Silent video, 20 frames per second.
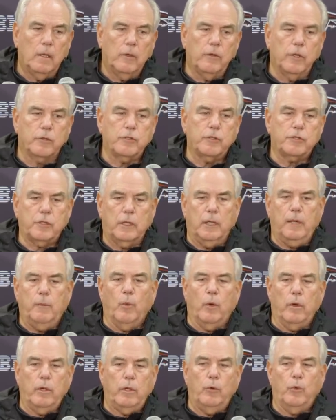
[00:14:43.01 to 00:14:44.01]
There's a scheme
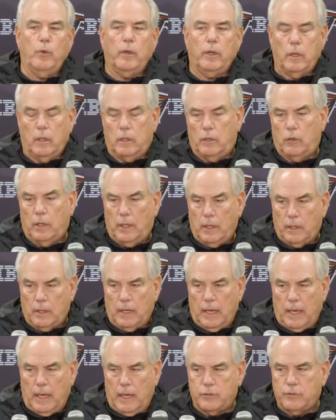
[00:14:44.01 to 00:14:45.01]
where you re, you get
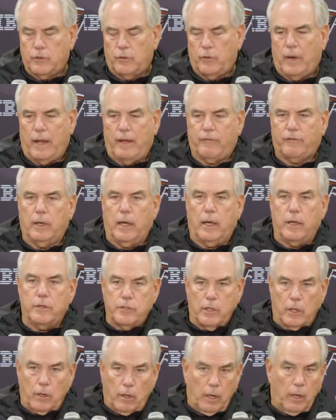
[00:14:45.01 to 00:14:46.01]
guys and draft guys
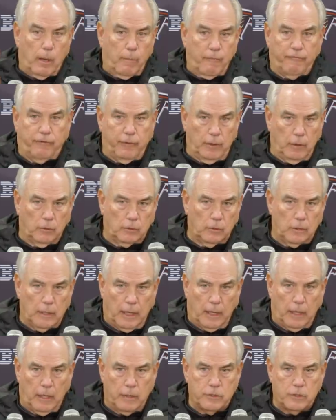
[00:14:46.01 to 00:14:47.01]
that are upfield
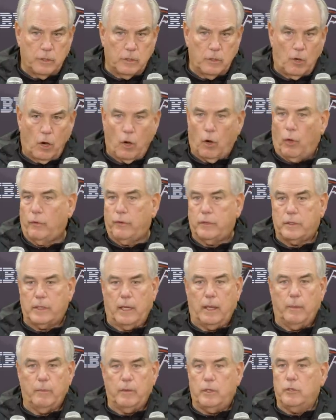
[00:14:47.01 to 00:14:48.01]
guys all the time.